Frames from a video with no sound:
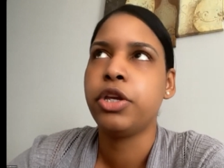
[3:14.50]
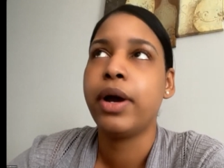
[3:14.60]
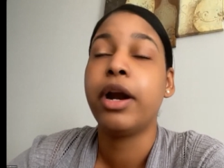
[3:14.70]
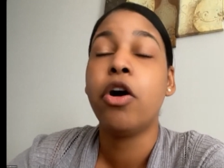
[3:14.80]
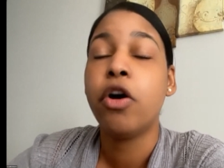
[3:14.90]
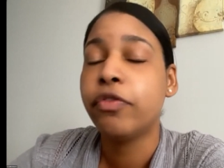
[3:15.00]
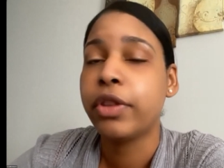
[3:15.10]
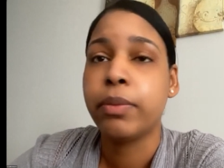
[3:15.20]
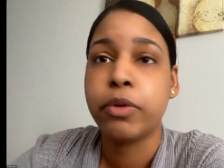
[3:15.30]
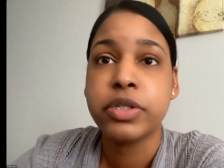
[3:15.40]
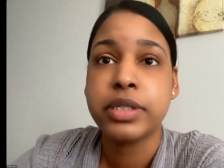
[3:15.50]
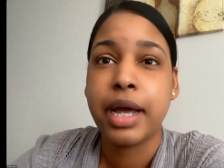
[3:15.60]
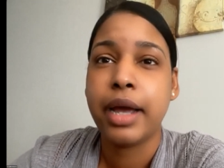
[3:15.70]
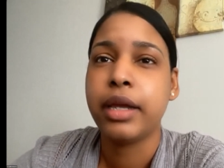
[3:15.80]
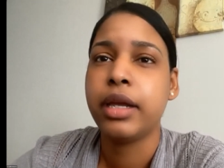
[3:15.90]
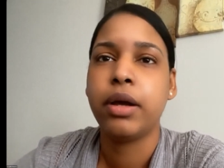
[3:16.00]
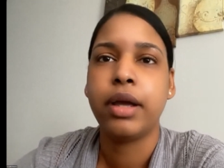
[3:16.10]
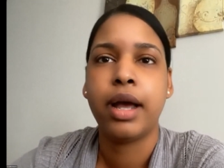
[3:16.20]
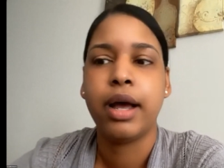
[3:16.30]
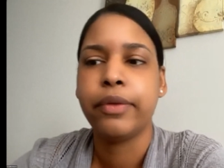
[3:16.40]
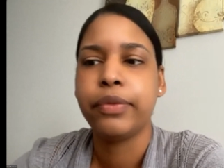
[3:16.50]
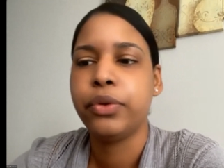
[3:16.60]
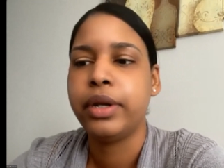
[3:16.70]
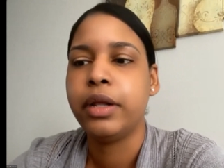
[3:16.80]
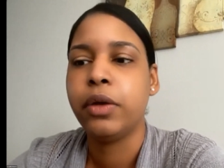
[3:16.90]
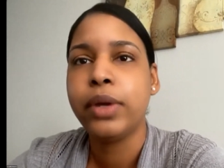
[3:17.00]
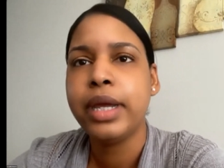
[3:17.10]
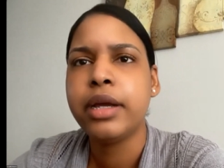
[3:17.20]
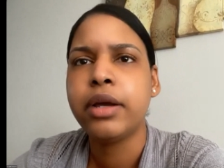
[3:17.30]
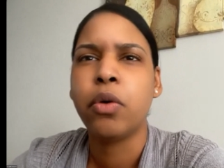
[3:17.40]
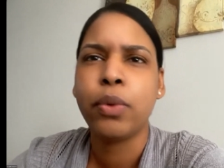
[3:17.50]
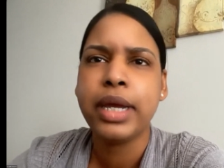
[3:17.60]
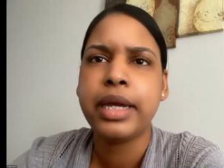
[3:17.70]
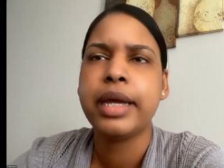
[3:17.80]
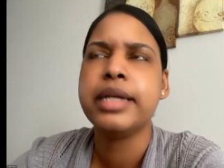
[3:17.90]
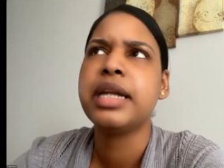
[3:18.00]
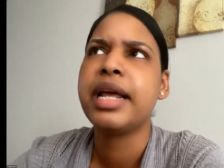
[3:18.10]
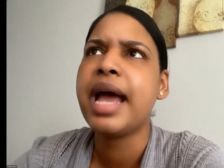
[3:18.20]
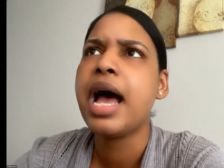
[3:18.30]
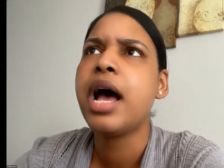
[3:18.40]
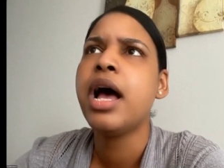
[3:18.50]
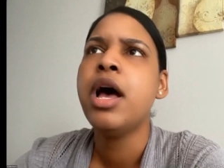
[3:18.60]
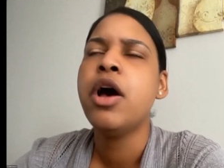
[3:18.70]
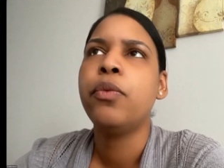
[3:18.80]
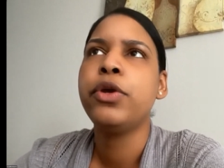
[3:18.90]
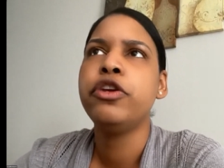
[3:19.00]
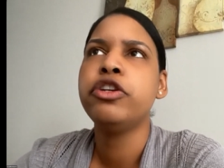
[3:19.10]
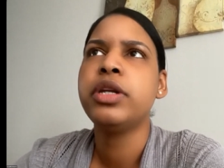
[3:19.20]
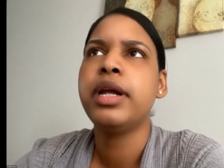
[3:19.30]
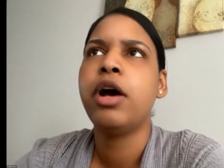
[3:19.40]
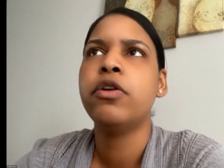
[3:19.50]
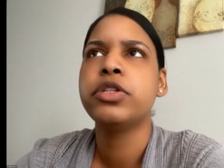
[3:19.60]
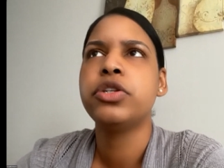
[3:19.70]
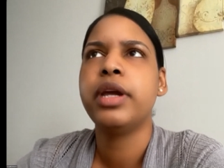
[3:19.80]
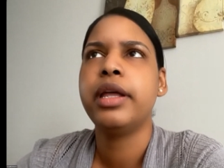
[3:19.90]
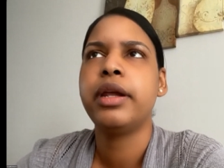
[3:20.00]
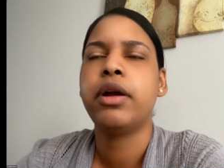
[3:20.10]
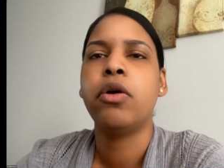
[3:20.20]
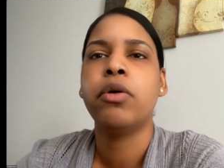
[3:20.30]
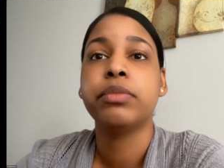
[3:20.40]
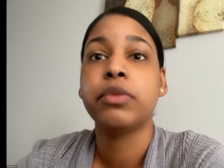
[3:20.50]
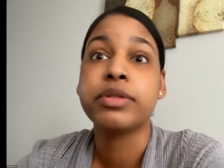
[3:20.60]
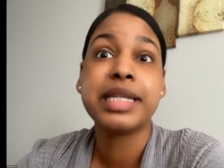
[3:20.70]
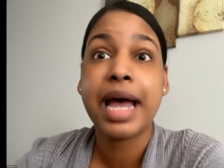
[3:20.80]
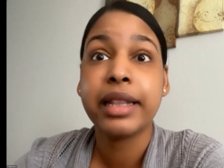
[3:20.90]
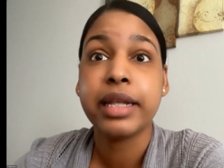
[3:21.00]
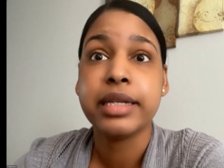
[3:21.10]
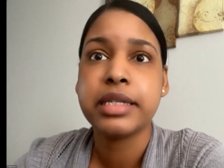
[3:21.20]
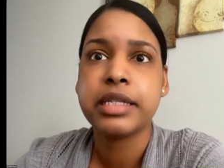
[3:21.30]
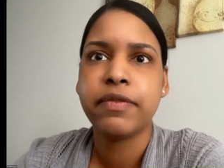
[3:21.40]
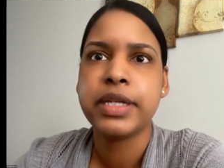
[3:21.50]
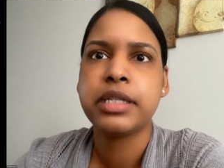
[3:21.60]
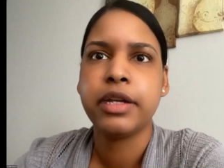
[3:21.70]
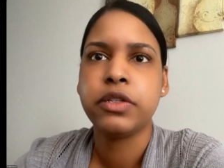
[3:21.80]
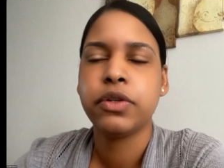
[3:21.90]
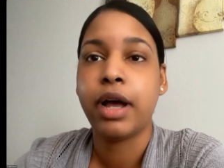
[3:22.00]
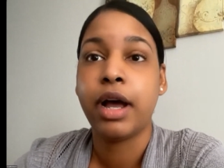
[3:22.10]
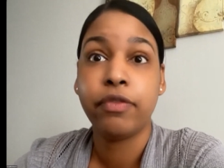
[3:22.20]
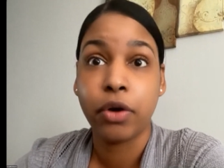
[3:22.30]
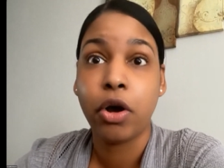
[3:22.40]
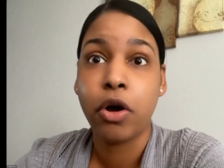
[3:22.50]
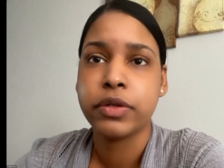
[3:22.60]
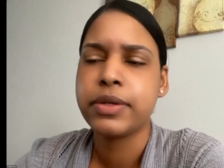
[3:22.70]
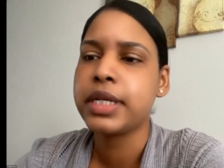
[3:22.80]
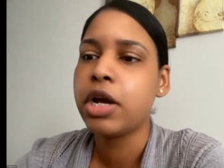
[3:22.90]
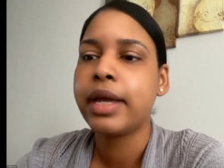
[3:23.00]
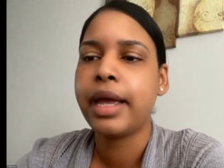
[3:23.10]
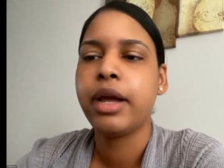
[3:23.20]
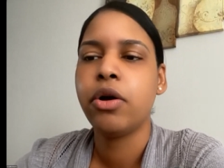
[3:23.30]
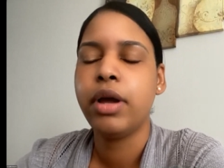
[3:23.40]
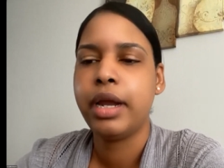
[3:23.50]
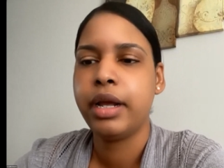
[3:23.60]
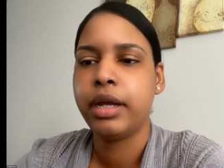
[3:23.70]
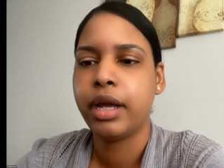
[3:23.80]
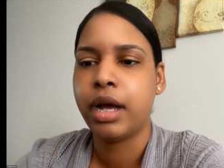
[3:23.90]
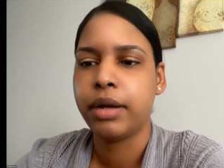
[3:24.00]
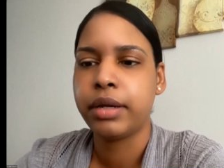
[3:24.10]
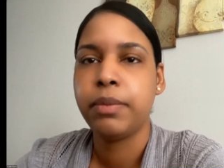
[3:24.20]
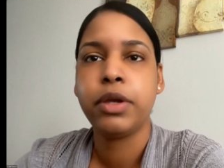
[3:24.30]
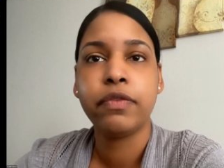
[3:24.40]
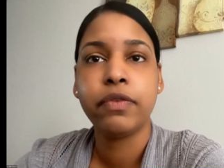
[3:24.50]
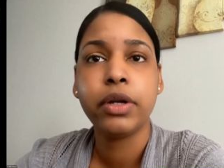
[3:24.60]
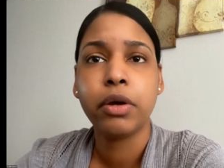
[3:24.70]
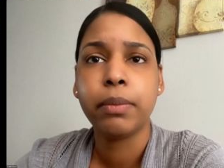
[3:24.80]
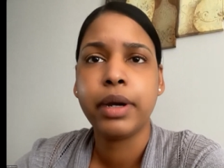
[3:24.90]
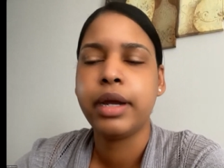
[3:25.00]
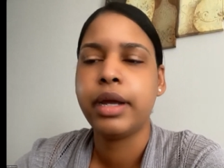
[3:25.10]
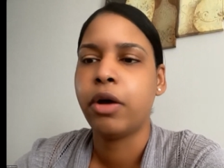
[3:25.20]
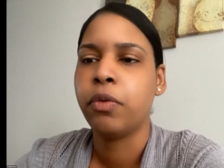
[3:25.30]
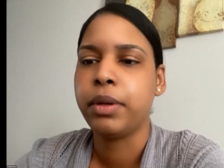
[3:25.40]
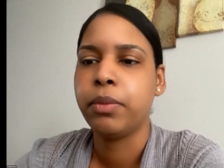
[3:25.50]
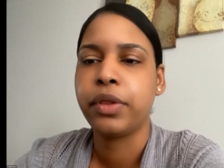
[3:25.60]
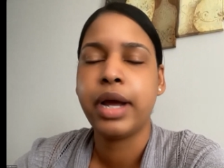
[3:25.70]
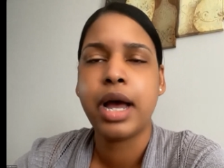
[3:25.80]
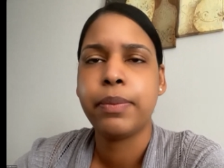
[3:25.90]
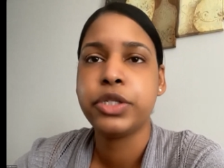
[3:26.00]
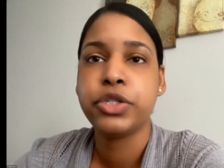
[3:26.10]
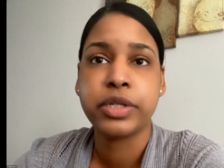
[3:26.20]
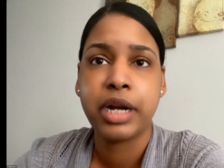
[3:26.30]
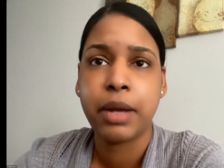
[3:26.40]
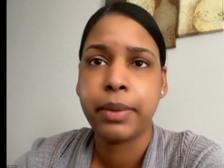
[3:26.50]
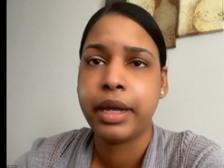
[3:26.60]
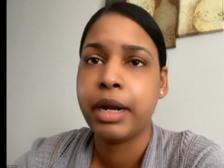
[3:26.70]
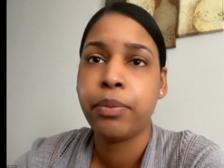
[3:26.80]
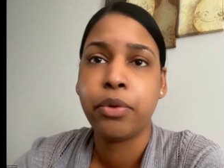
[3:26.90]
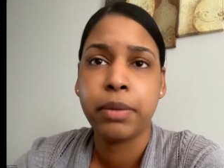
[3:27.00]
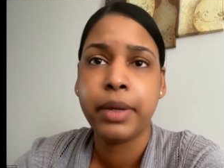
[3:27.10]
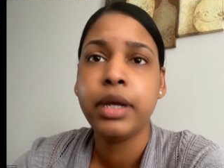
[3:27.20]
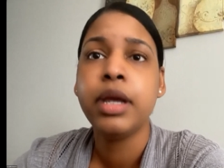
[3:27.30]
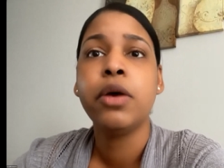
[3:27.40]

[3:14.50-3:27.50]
are at home for the most time, during the week, on weekends. She's like, yeah, we usually are home together on Sundays. It's the best day for us. So I said, okay, go ahead and give me your phone number. I'll be more than happy to set up an appointment